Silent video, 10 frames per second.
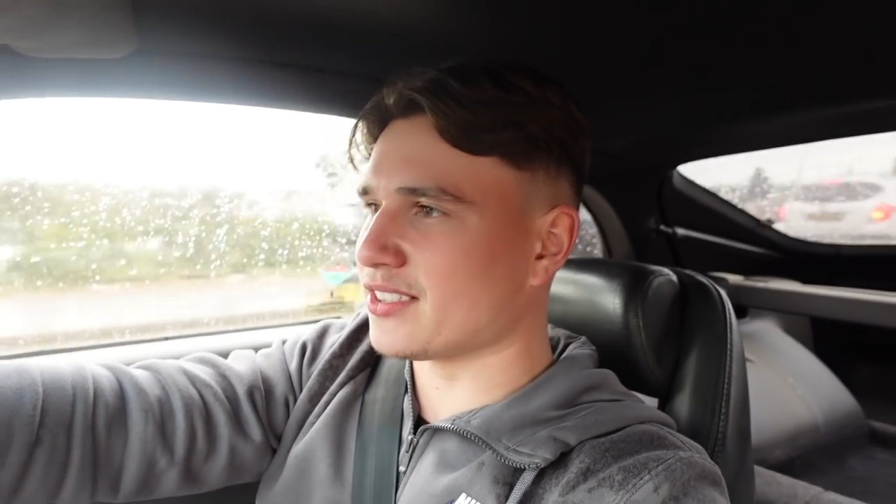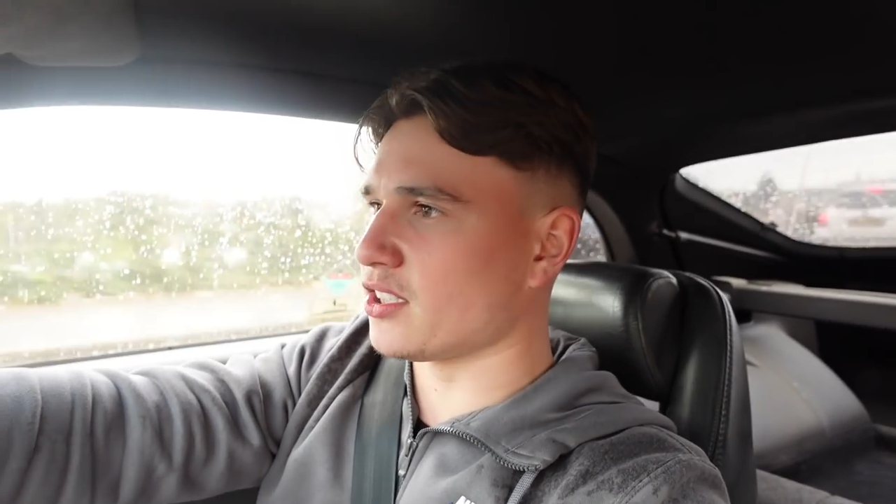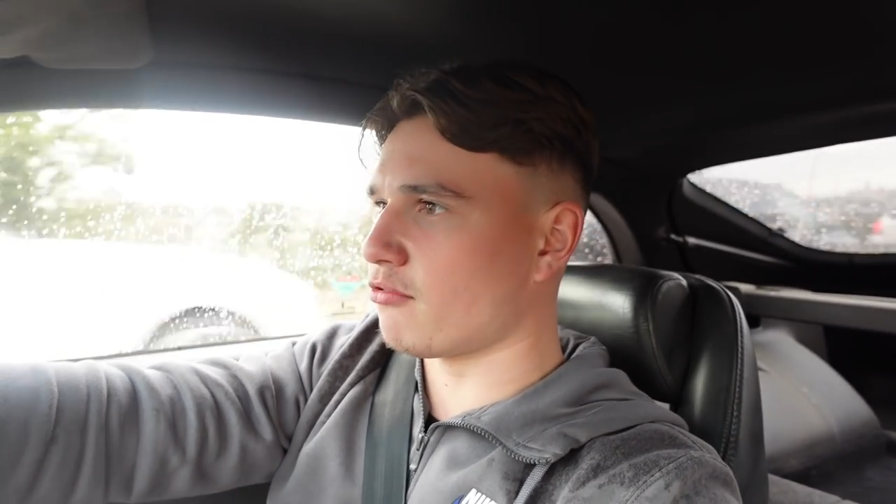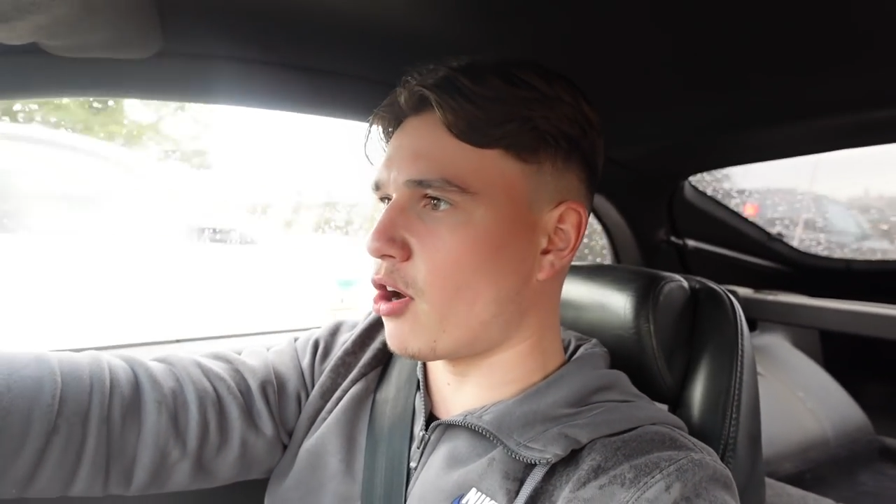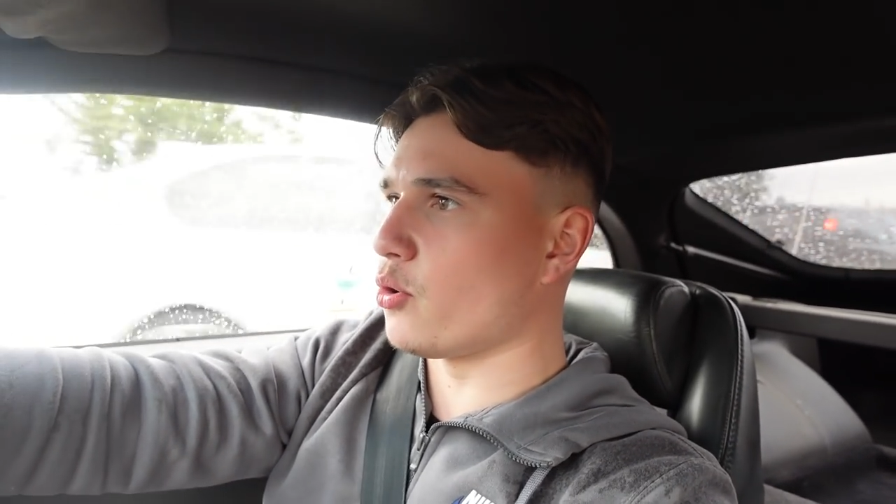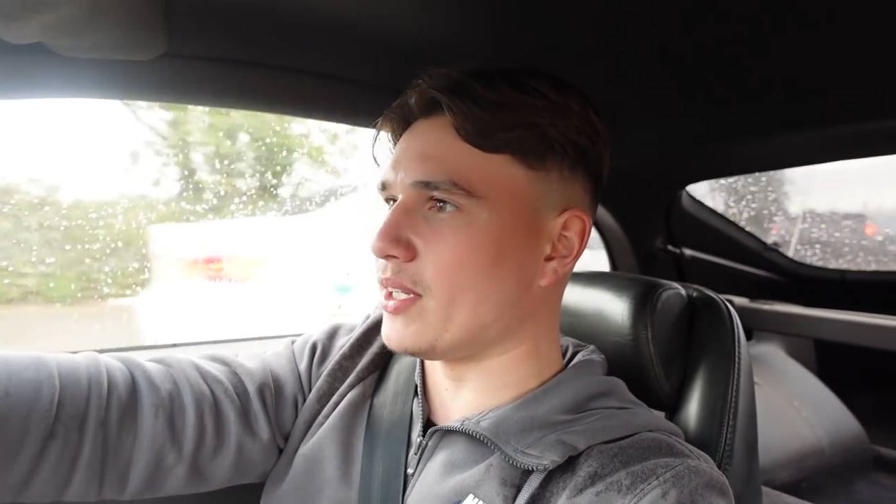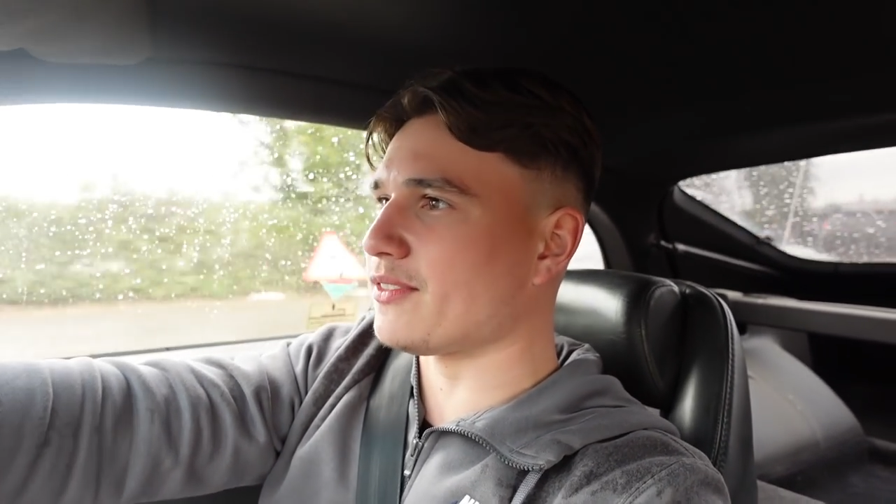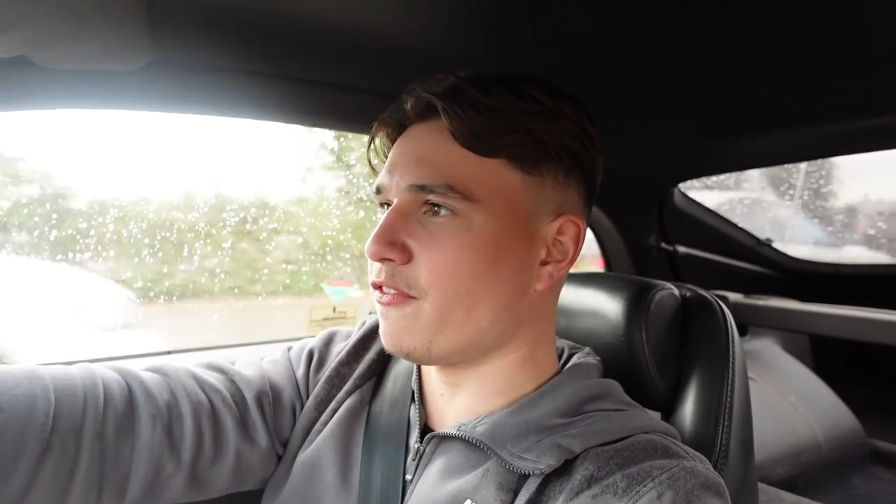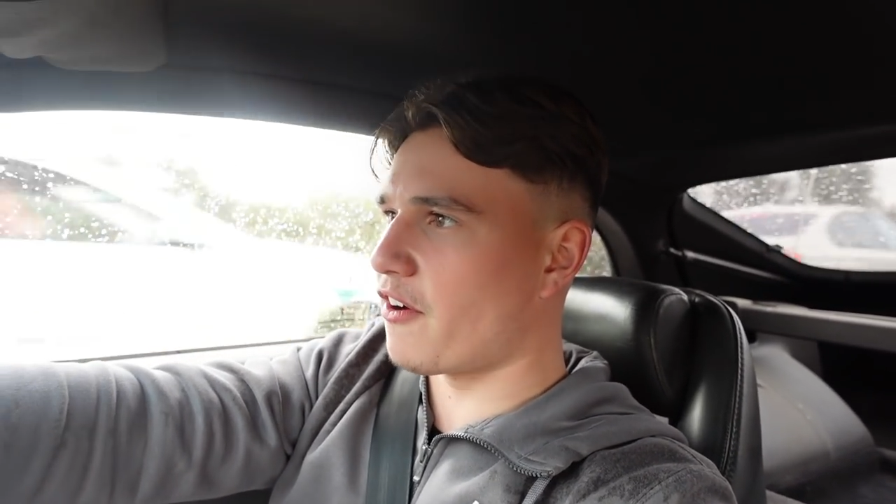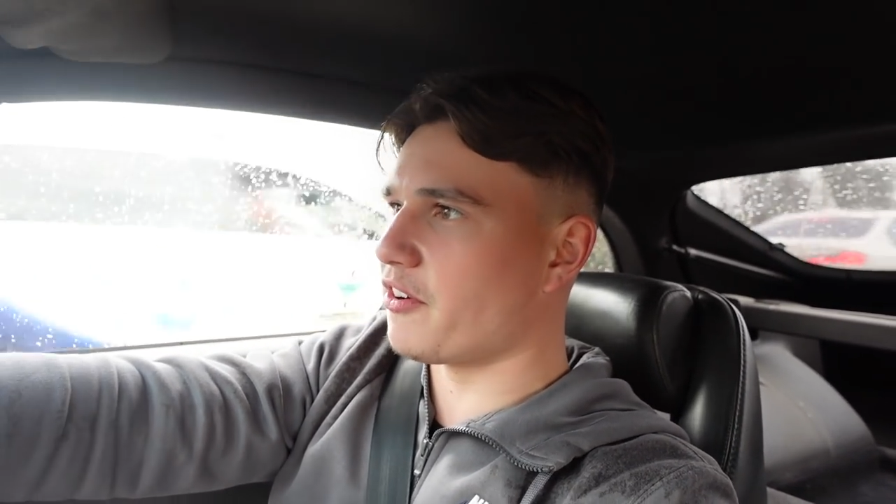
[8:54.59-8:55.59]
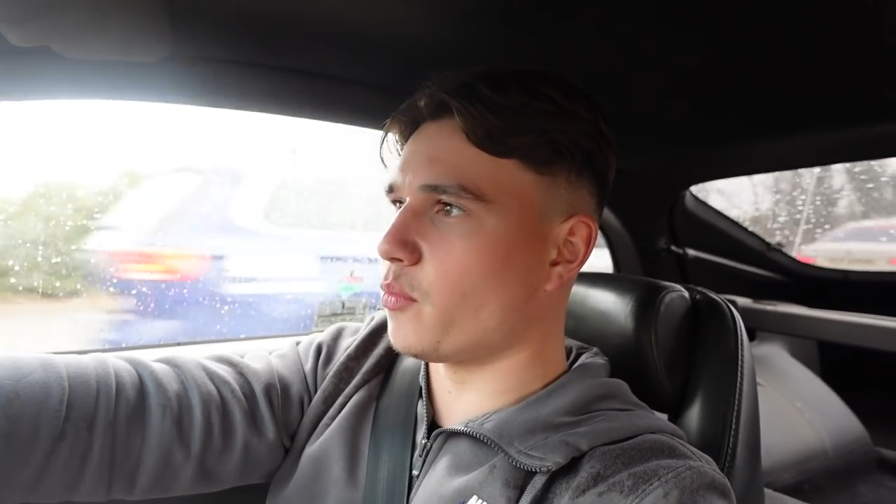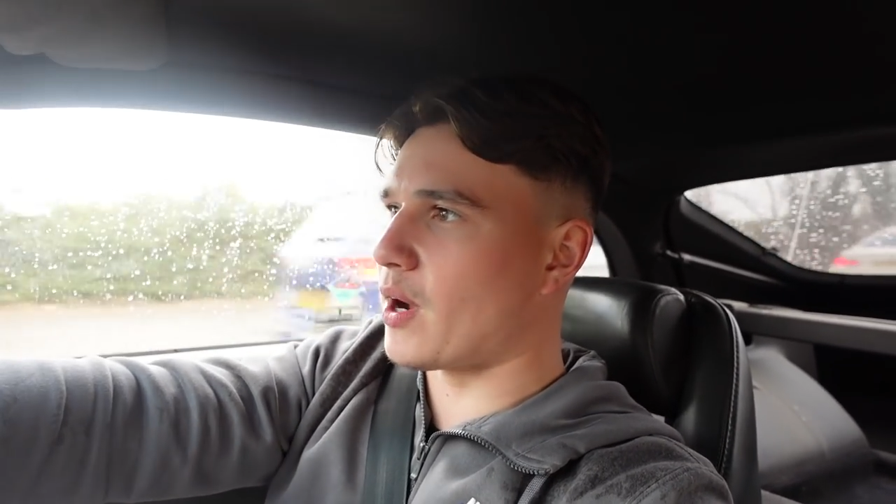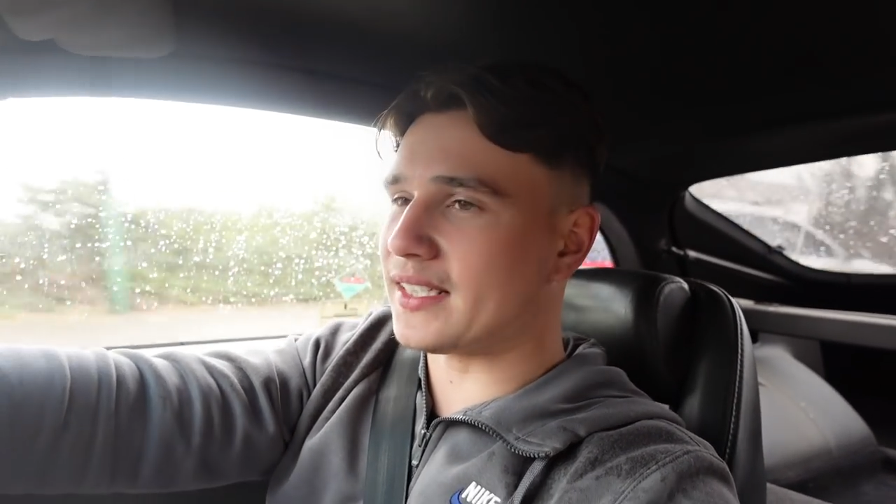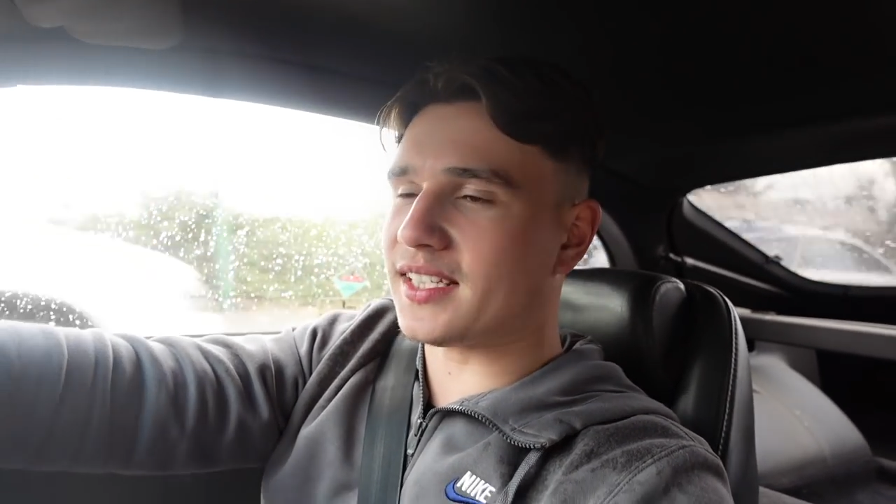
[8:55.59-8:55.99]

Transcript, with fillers: eyes on the road. It's very wet and